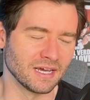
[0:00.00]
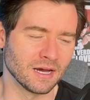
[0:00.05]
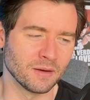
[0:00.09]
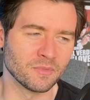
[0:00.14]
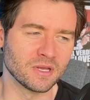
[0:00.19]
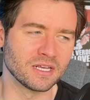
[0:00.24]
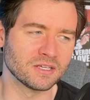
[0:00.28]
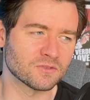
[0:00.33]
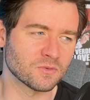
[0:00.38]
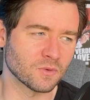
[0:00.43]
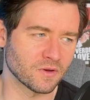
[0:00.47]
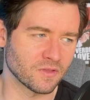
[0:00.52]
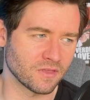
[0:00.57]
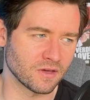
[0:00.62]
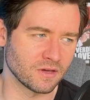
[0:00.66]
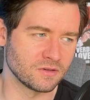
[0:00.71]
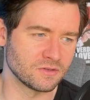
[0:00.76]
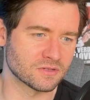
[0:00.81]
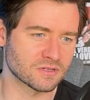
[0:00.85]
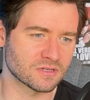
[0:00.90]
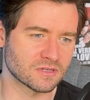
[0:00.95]
I mean, it's one of
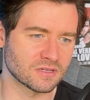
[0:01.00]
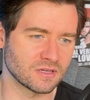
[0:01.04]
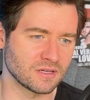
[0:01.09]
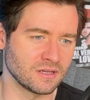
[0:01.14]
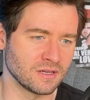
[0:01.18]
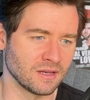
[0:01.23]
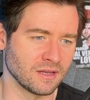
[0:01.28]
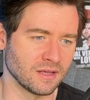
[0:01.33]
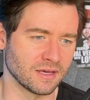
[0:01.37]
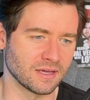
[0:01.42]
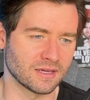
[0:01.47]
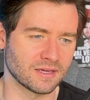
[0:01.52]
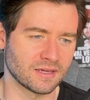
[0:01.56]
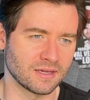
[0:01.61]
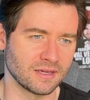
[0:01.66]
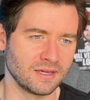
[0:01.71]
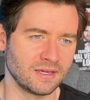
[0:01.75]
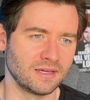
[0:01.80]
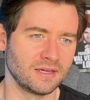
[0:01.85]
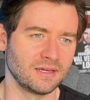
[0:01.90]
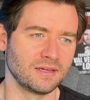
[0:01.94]
those, like,
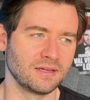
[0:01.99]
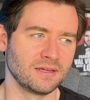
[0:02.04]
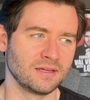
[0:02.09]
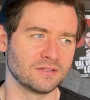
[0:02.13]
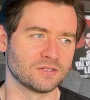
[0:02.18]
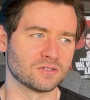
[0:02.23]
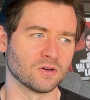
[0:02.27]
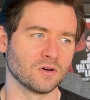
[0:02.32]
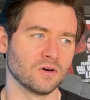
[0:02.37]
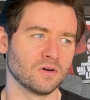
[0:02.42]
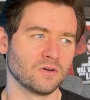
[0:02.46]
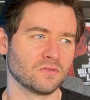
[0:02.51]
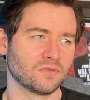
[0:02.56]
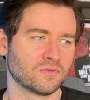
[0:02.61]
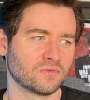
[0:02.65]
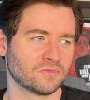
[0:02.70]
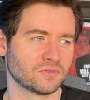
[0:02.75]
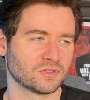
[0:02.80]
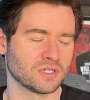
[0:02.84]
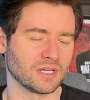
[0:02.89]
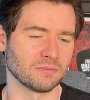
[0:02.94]
he sort of
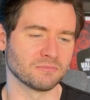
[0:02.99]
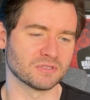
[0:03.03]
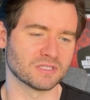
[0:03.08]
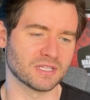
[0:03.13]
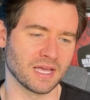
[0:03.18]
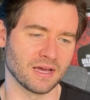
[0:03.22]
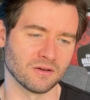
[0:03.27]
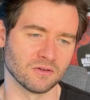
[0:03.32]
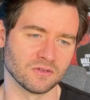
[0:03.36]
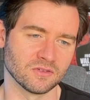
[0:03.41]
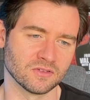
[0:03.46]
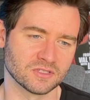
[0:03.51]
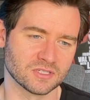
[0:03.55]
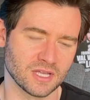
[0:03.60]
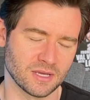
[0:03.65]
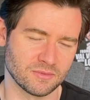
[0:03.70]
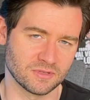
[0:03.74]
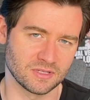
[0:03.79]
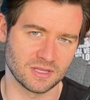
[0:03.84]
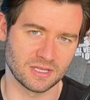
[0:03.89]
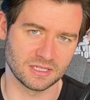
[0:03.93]
slumps down on the
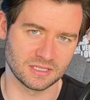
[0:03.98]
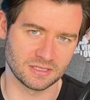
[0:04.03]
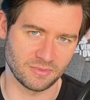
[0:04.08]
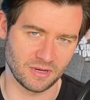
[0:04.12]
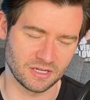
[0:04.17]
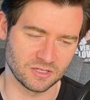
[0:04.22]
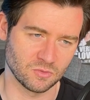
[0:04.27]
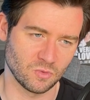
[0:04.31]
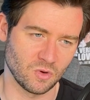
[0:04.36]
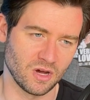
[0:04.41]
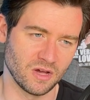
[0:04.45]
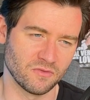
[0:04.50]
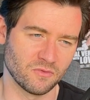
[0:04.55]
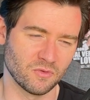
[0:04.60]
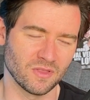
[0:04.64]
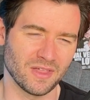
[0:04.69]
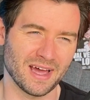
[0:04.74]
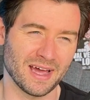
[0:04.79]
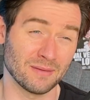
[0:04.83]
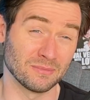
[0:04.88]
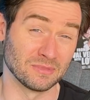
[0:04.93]
steps and thinks about his wife. Well,
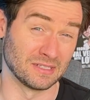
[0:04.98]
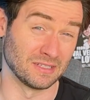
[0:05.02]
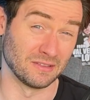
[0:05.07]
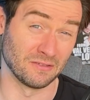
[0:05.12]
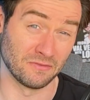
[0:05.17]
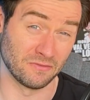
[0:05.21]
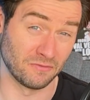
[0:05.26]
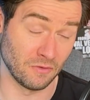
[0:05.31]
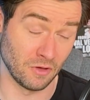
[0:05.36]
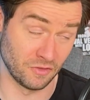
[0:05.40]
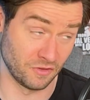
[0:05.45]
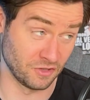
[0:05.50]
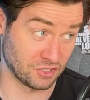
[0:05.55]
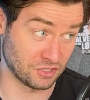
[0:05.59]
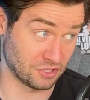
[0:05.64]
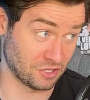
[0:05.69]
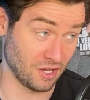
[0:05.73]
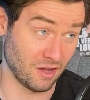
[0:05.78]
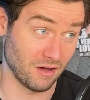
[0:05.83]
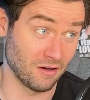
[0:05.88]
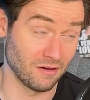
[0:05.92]
that happened at the
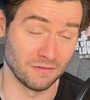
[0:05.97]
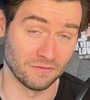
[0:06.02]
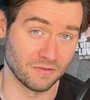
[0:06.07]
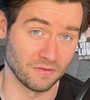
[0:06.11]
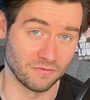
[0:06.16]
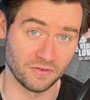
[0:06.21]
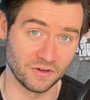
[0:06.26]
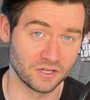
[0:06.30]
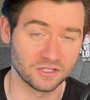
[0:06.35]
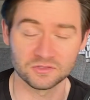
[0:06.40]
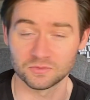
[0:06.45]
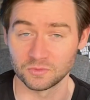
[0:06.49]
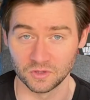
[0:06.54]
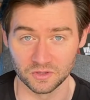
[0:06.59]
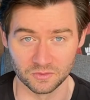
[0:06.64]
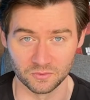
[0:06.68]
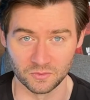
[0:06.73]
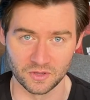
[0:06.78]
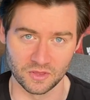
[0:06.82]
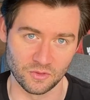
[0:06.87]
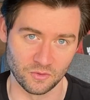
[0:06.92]
start of the first
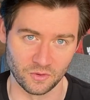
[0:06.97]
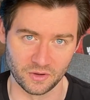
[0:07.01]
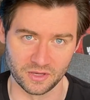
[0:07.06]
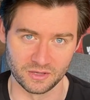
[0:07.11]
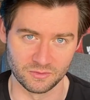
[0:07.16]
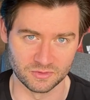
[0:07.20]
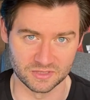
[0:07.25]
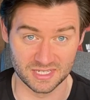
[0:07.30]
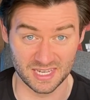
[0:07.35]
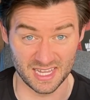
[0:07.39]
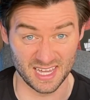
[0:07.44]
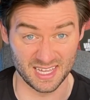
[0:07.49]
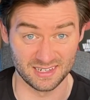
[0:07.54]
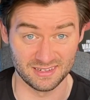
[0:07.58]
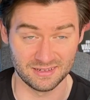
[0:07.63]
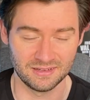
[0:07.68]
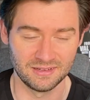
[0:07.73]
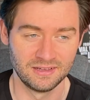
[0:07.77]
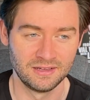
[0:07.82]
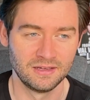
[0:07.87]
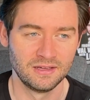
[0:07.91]
one. We thought he was dead,
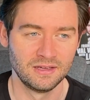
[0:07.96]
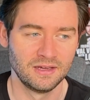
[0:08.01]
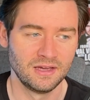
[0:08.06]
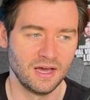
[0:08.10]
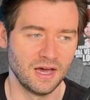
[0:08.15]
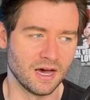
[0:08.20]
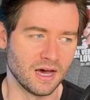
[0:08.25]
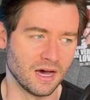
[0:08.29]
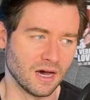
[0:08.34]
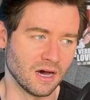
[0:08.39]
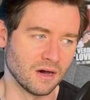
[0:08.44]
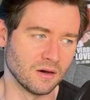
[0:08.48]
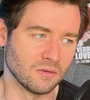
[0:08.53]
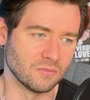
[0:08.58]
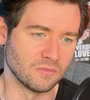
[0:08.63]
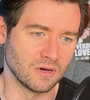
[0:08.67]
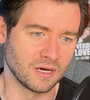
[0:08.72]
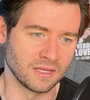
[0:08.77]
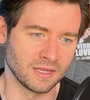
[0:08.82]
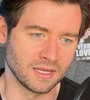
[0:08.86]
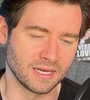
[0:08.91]
and
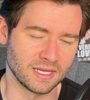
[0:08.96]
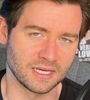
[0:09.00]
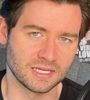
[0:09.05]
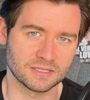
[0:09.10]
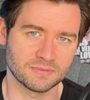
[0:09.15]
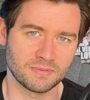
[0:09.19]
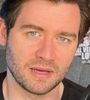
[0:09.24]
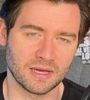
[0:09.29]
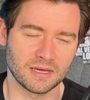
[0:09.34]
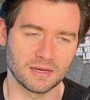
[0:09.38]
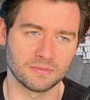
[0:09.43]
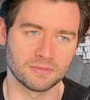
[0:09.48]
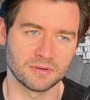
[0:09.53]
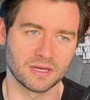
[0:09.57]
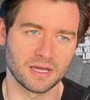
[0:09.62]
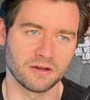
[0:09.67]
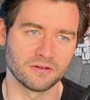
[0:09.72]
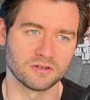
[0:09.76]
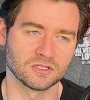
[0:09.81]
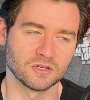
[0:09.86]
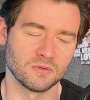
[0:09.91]
then he gets back up and
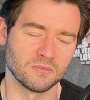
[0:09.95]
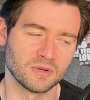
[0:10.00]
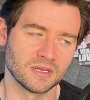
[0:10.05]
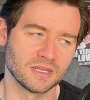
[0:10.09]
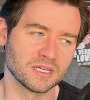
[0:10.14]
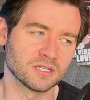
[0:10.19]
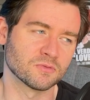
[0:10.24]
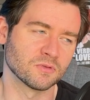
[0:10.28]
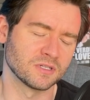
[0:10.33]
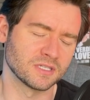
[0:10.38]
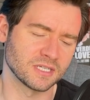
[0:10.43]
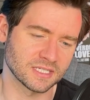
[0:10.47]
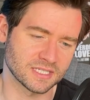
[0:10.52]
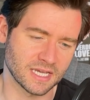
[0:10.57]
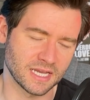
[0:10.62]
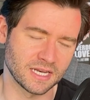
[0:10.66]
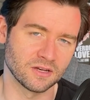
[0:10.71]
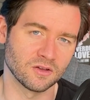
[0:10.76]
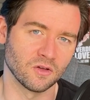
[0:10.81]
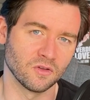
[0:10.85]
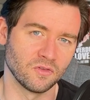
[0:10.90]
carries on. But this one does
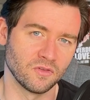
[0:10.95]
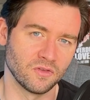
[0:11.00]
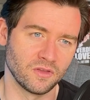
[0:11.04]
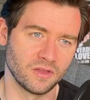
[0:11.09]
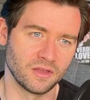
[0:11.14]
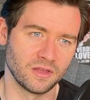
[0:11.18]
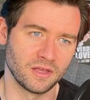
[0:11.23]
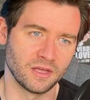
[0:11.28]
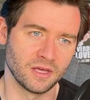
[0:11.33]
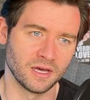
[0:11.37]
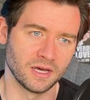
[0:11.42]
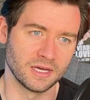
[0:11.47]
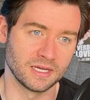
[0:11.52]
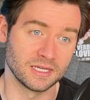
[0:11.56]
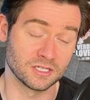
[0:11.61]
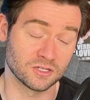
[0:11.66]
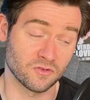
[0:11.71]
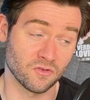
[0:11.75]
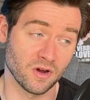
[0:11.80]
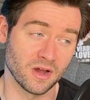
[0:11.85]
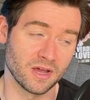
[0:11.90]
end on his
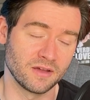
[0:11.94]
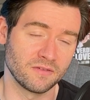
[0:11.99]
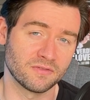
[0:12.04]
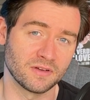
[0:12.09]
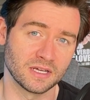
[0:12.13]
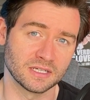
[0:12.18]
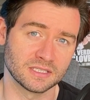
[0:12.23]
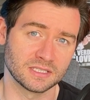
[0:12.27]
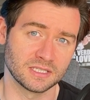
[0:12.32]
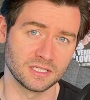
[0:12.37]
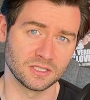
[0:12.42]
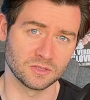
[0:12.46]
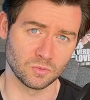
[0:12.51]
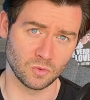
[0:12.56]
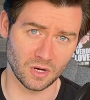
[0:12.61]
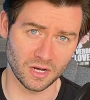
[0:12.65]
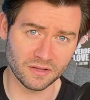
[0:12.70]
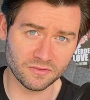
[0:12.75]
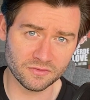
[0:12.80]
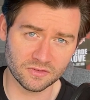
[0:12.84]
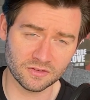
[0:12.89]
grave next to his
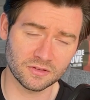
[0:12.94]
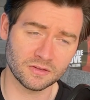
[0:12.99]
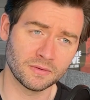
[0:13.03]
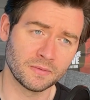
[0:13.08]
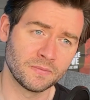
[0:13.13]
wife's.